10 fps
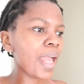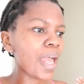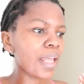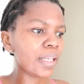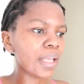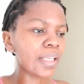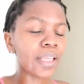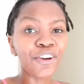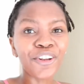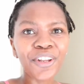and
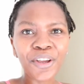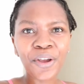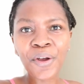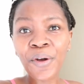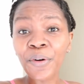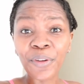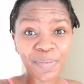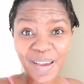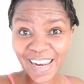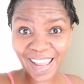get on
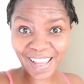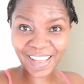with my day.